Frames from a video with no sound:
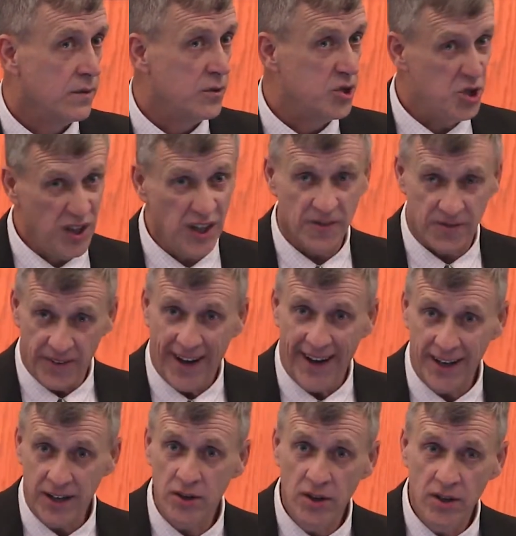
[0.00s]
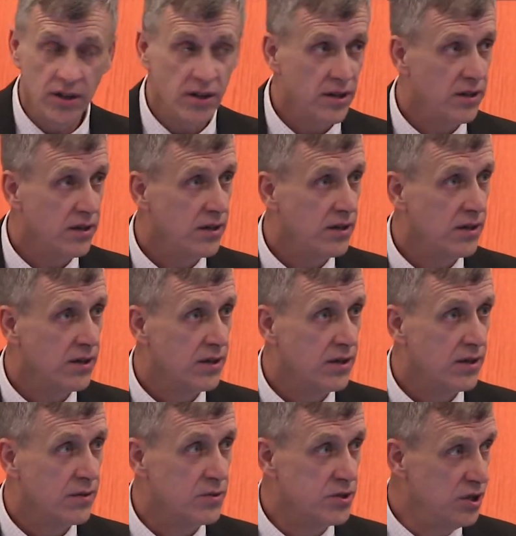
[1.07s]
would you get fired?
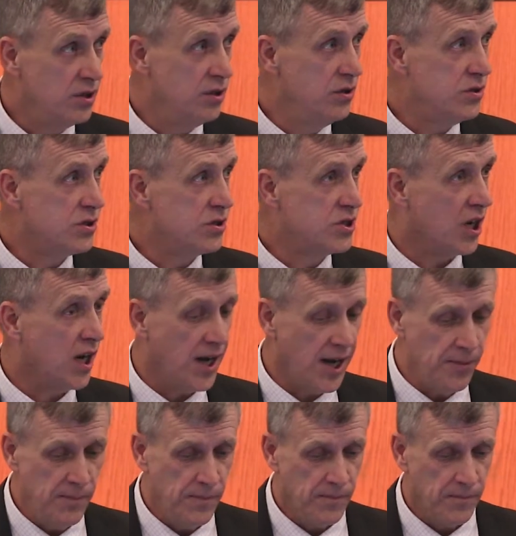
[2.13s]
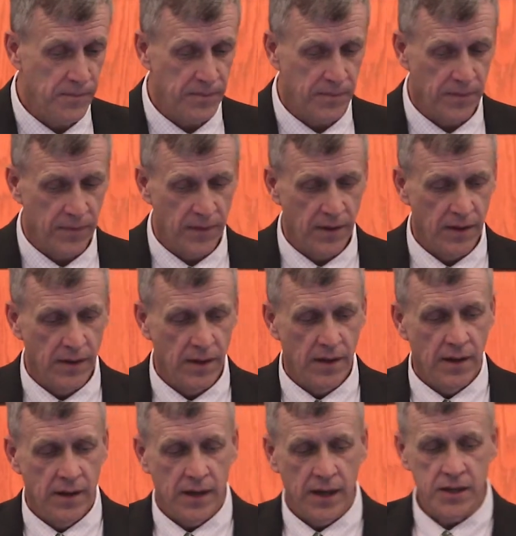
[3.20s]
Would you lose your job?
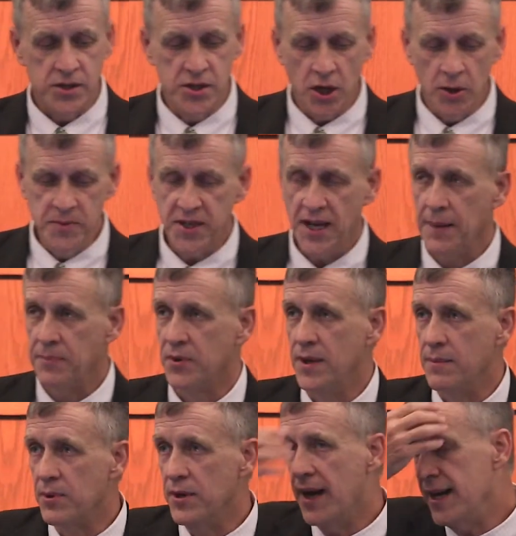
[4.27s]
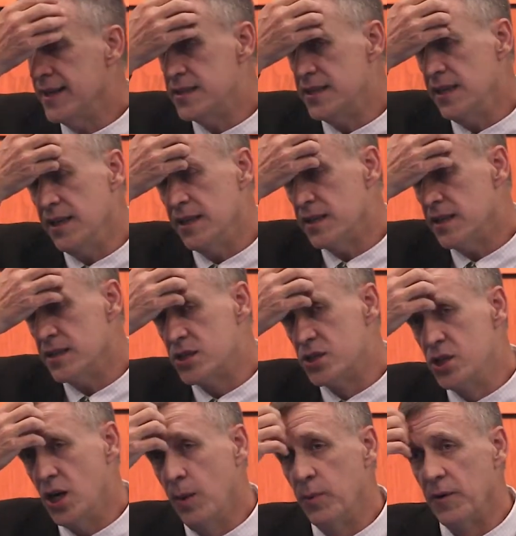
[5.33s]
In Job chapter number 19, as
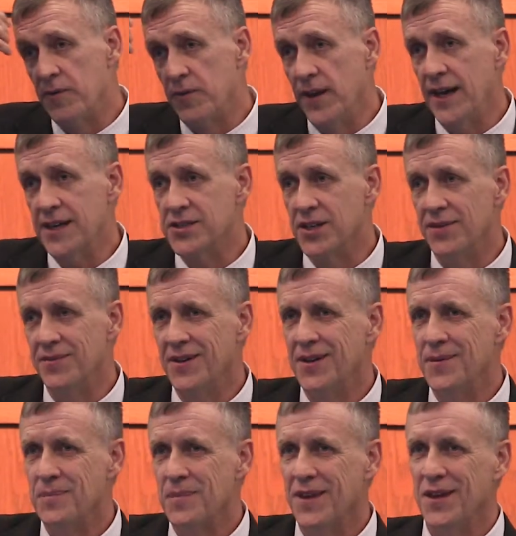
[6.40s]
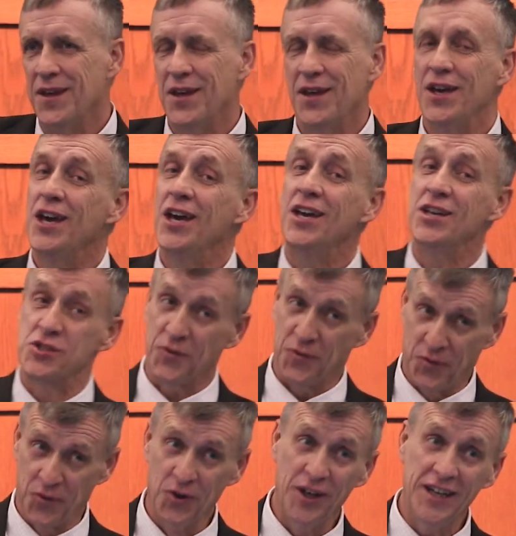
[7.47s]
Job reflects on his
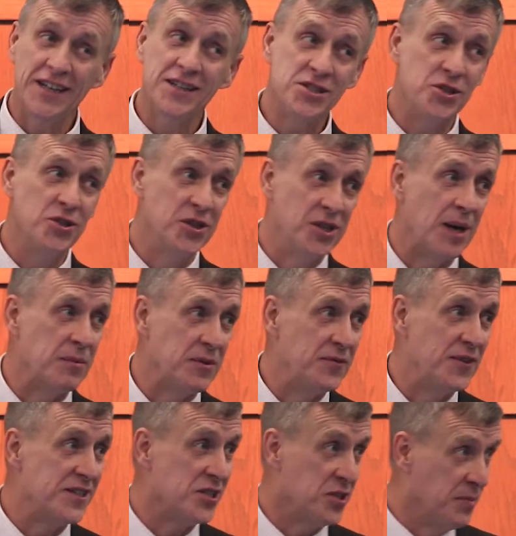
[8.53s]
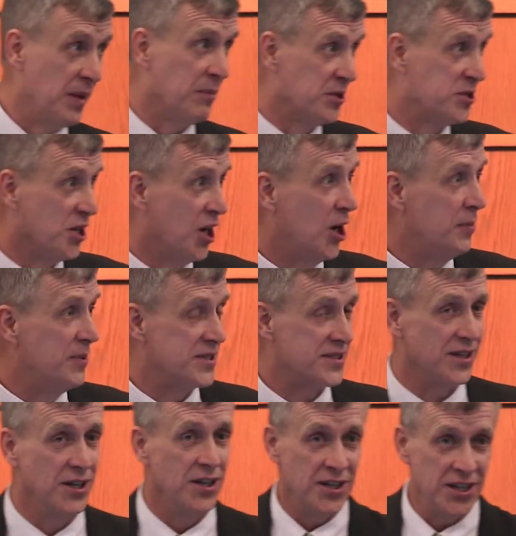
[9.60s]
friends who'd come to visit. You remember Job
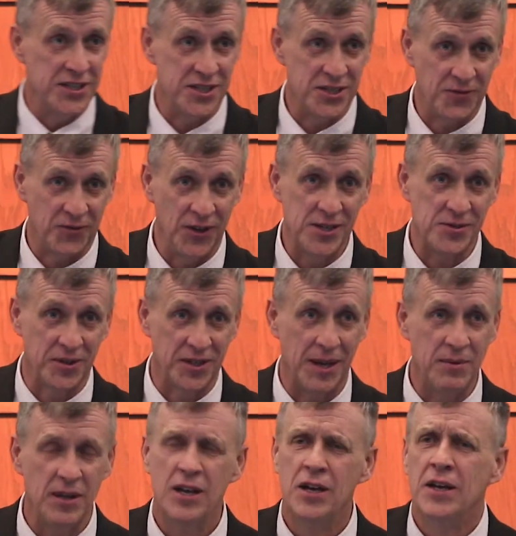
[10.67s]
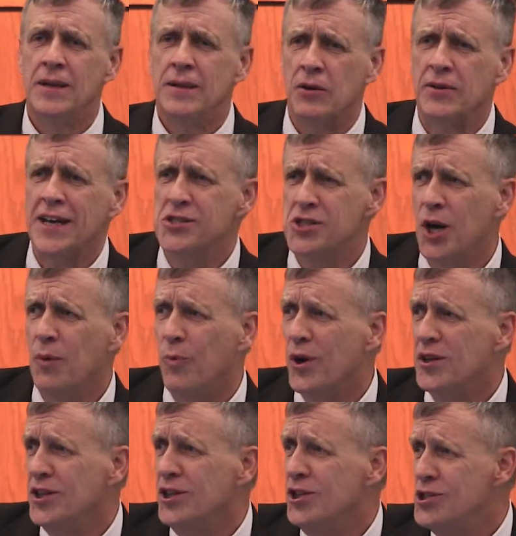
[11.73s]
as his friends were coming? Okay, Job,
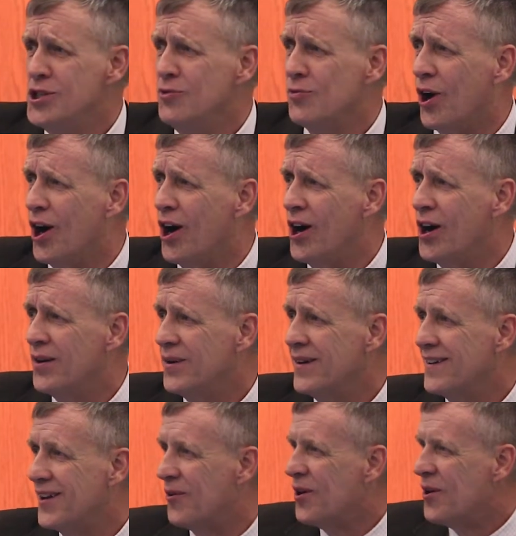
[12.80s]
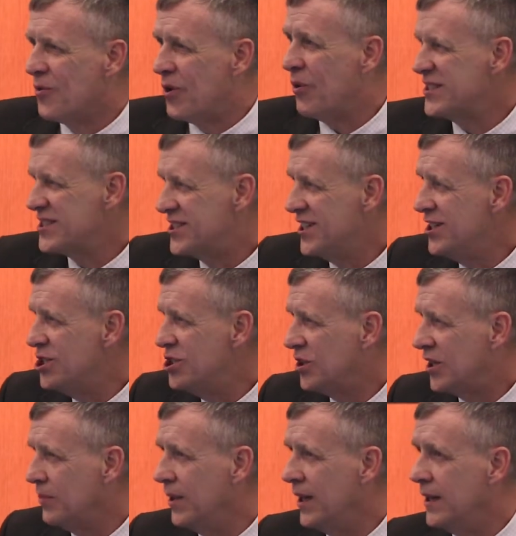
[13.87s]
what did you wrong? What sin did you
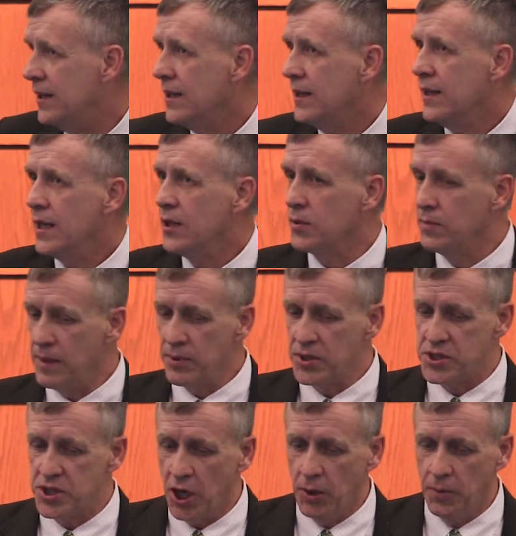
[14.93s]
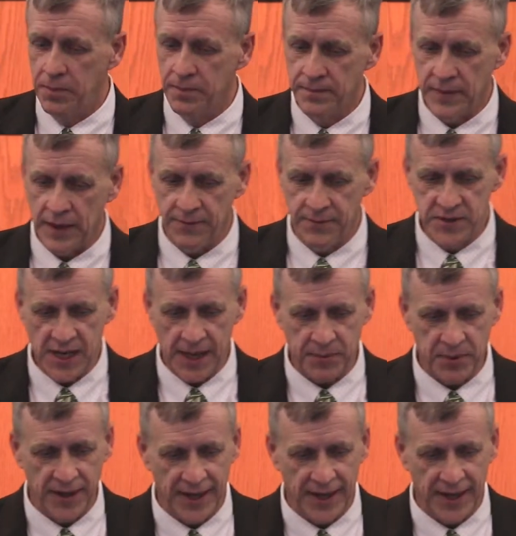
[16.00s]
commit? And you remember Job in chapter